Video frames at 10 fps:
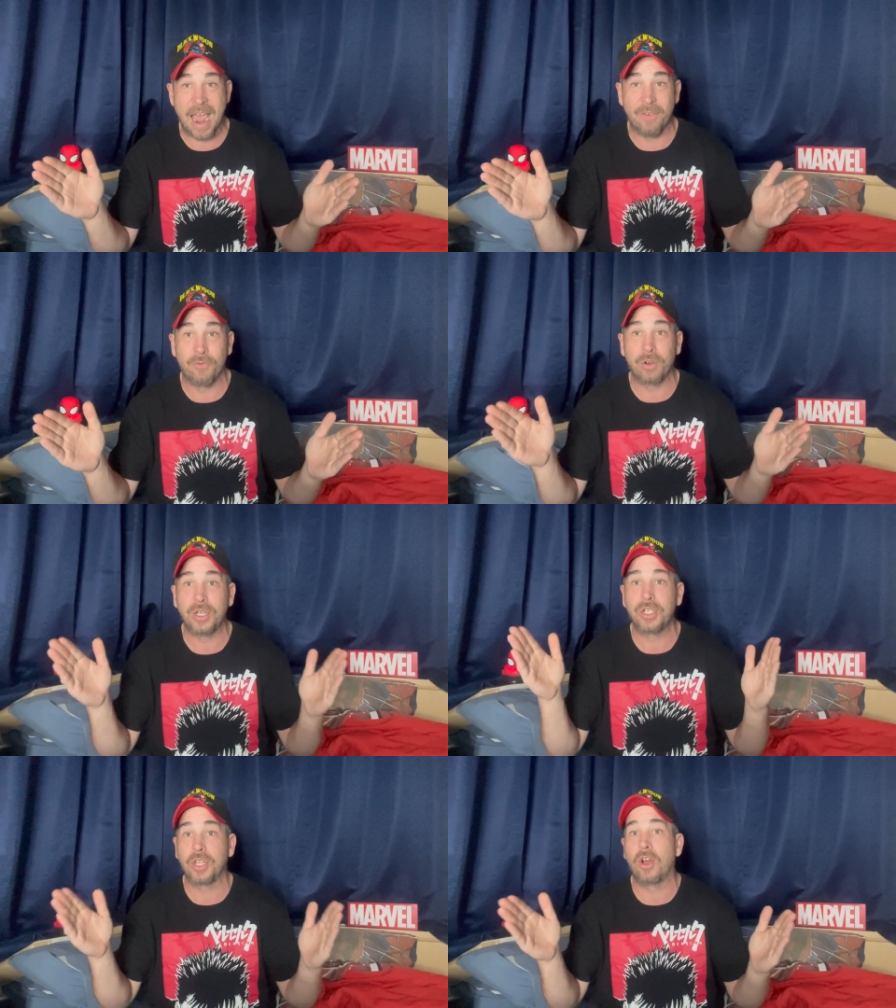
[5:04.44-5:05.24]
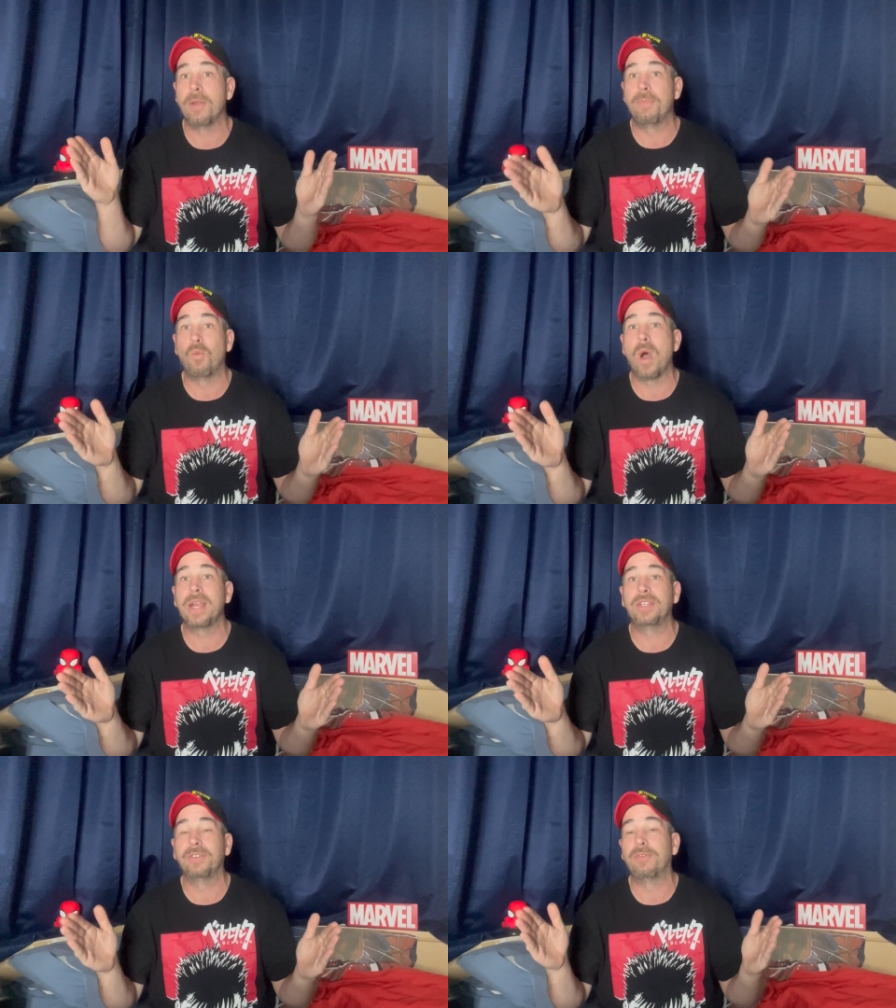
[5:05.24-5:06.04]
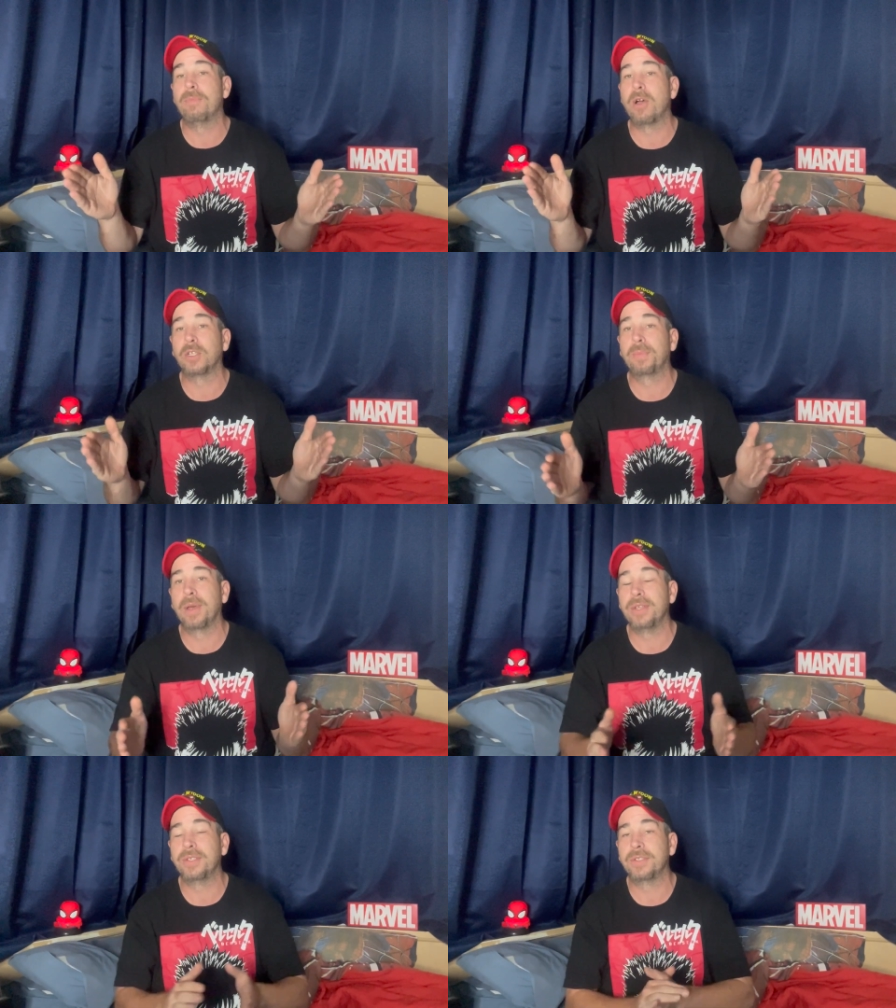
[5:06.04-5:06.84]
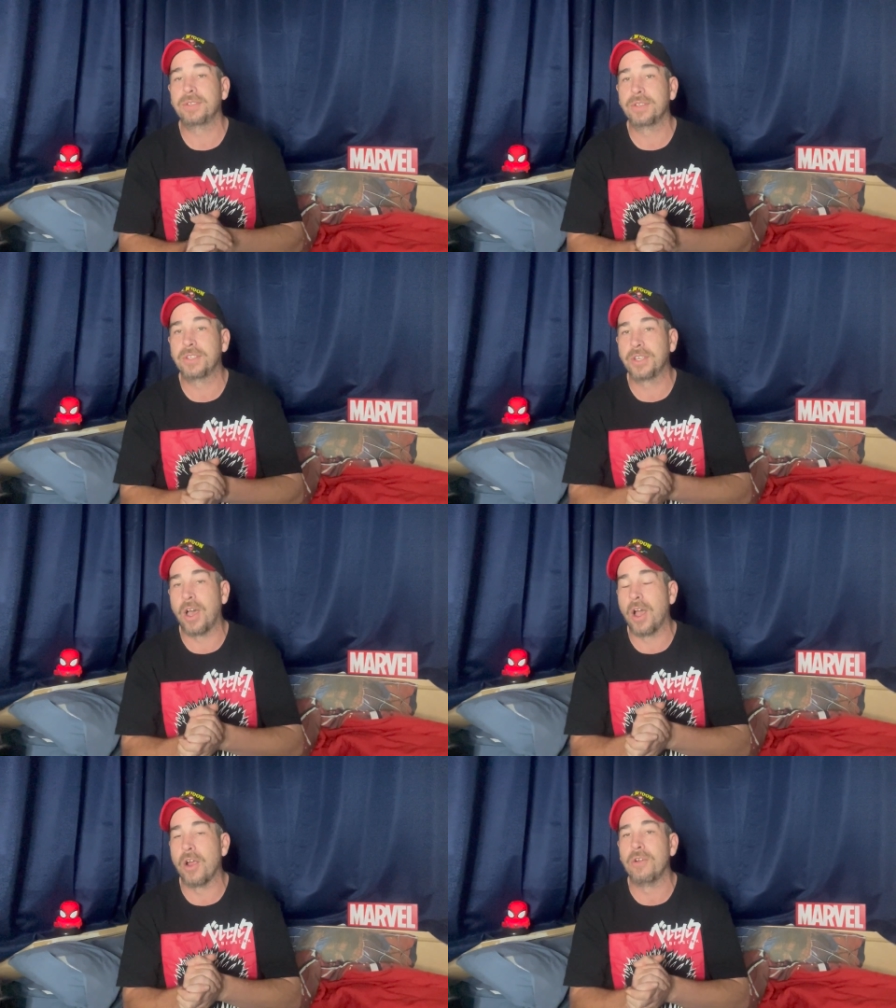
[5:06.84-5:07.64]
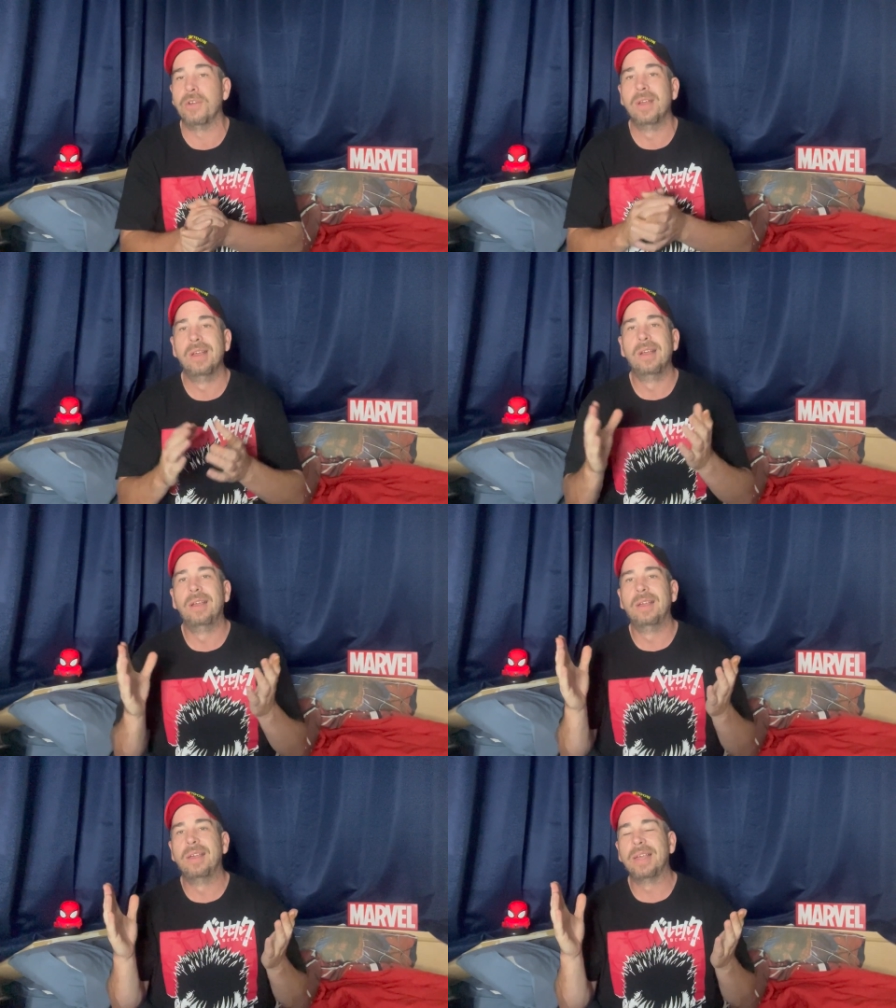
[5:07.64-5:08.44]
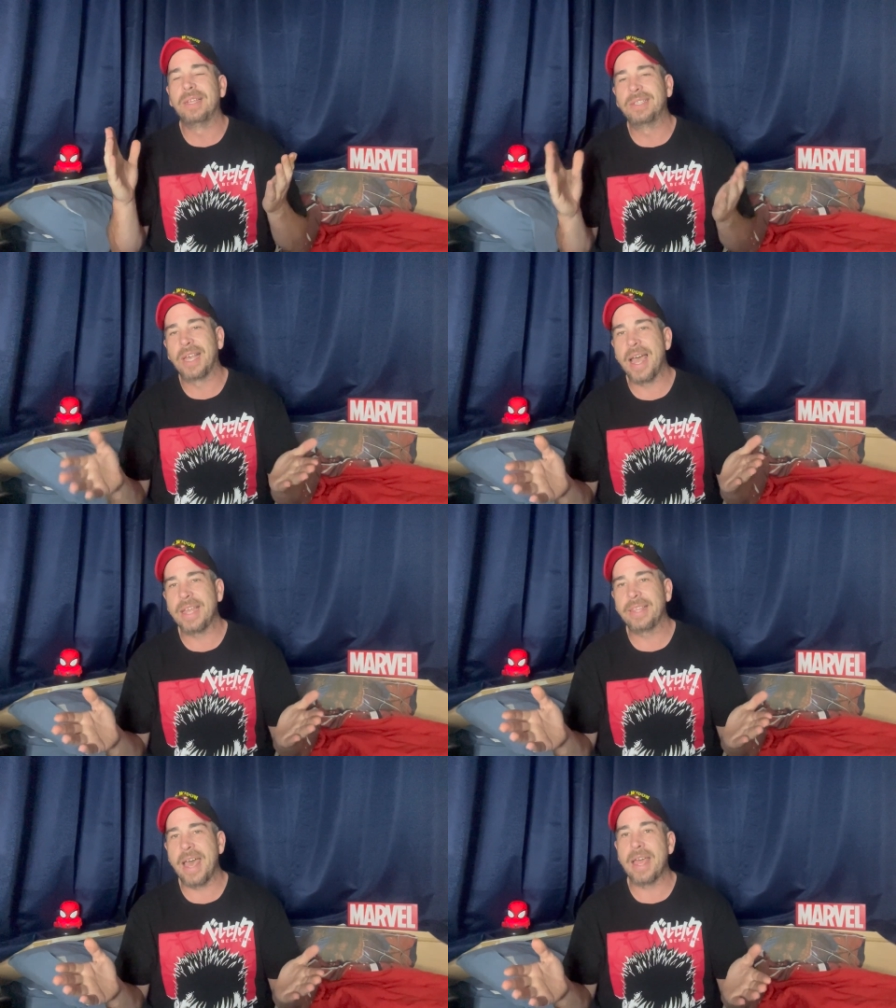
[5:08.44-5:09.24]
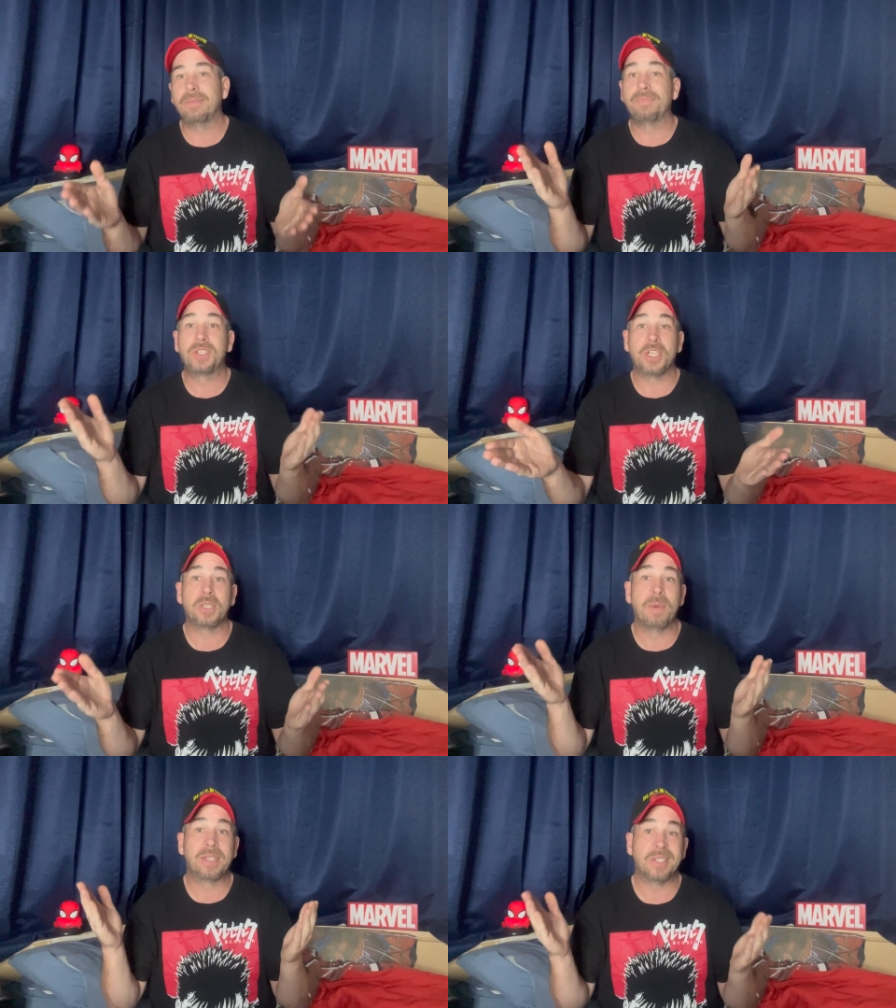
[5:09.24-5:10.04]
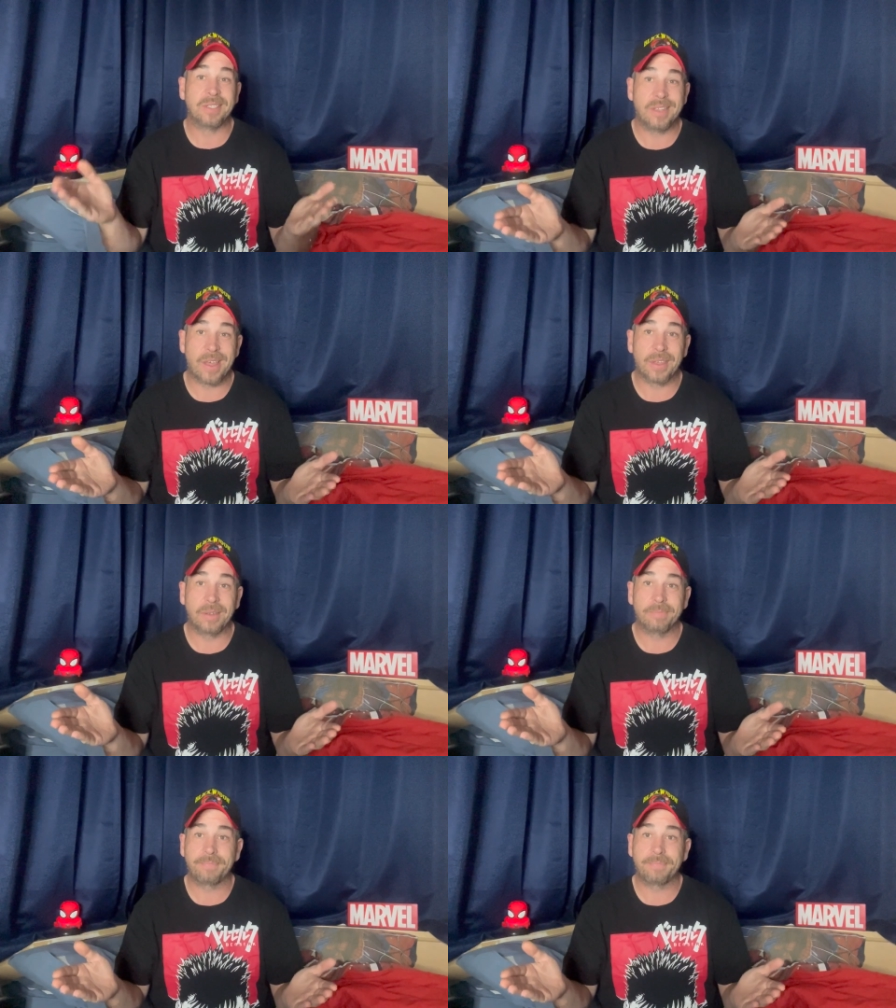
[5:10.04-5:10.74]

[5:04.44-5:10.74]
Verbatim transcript: average that I'd waited for most pieces. So in saying that, 6 months is nothing.